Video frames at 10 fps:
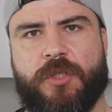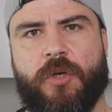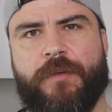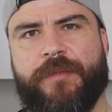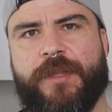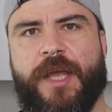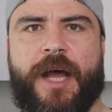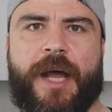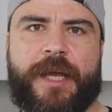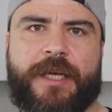so the
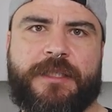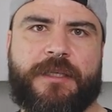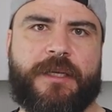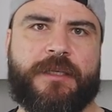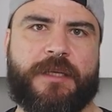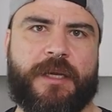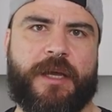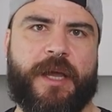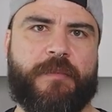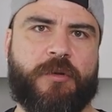ice is
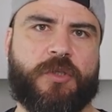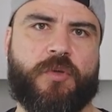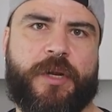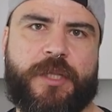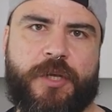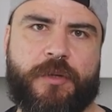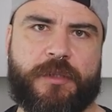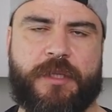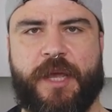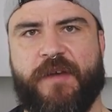uh, able to
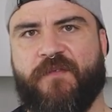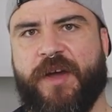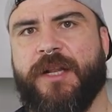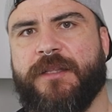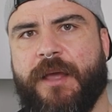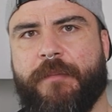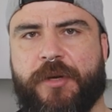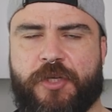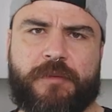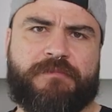reduce the final
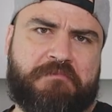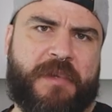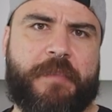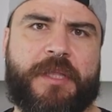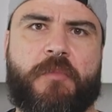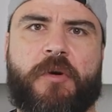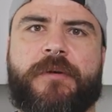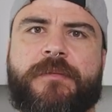temperature a bit more.